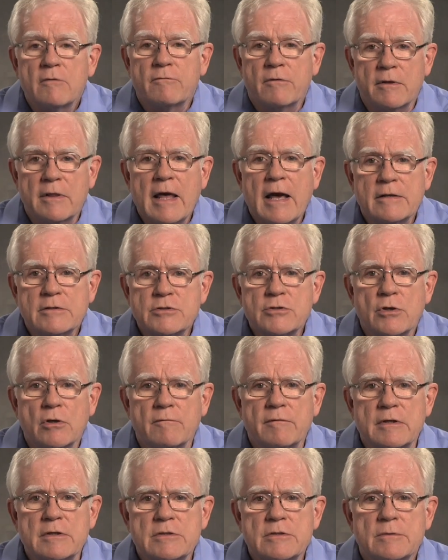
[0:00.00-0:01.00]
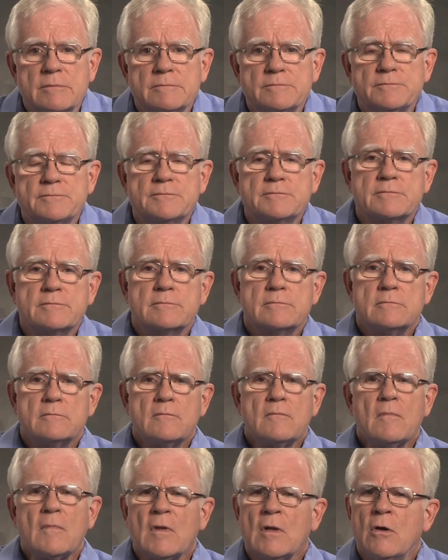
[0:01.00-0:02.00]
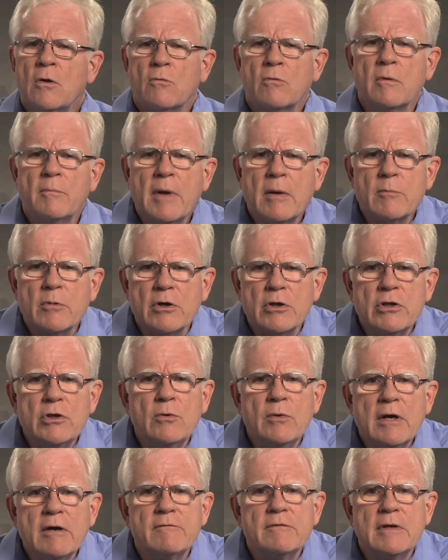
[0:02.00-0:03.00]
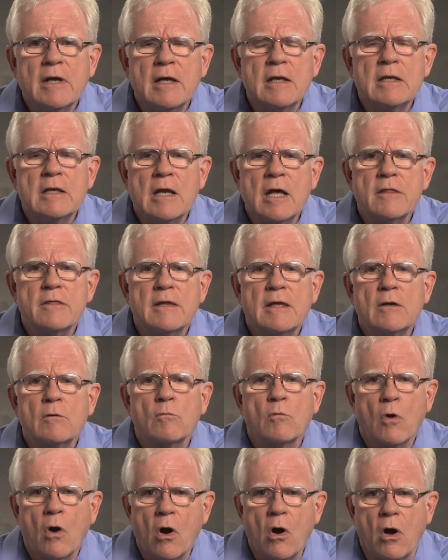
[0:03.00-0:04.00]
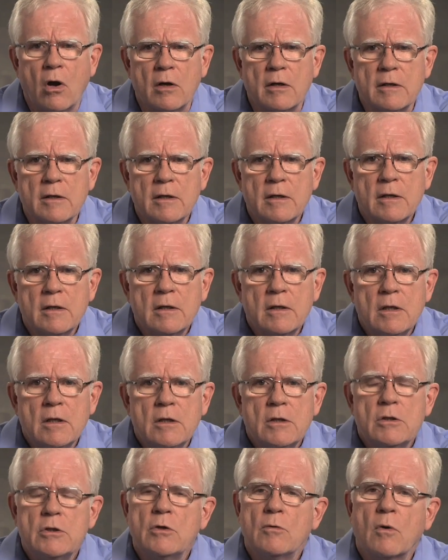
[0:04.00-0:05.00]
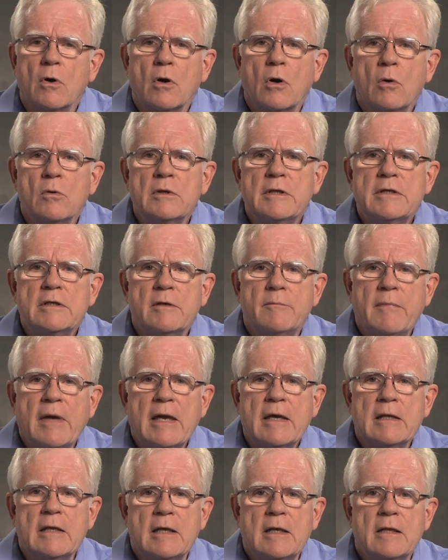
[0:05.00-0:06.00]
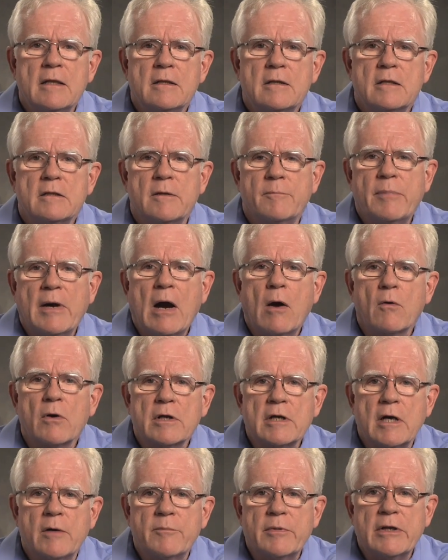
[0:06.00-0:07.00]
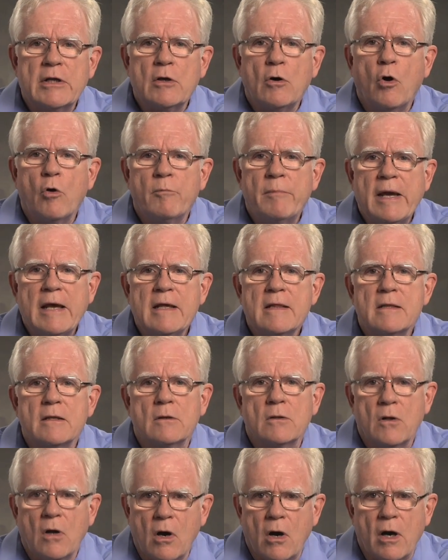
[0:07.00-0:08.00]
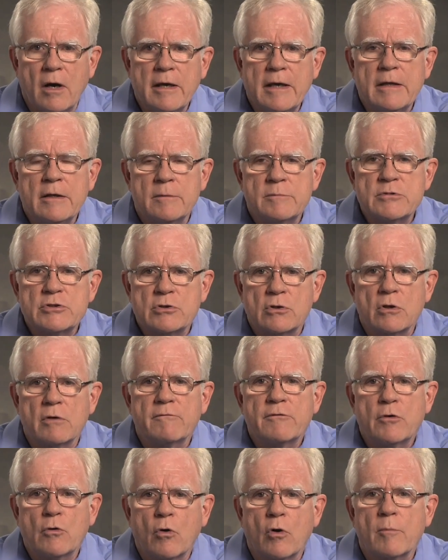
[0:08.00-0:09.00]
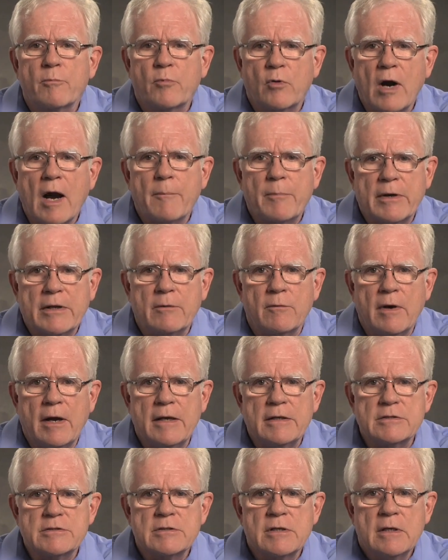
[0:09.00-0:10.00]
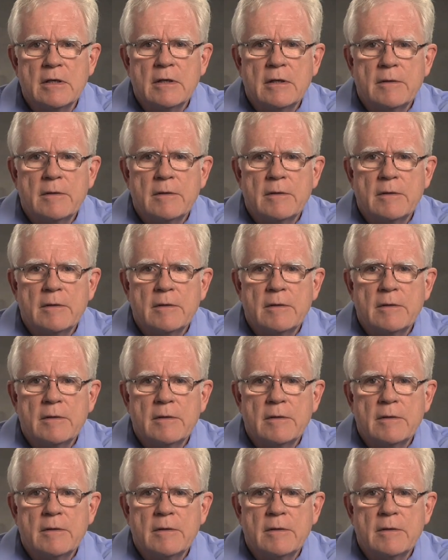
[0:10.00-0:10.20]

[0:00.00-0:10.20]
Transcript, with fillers: for that service. Remember, you have done nothing wrong. You are only demanding that the power company obey the law and observe your property rights.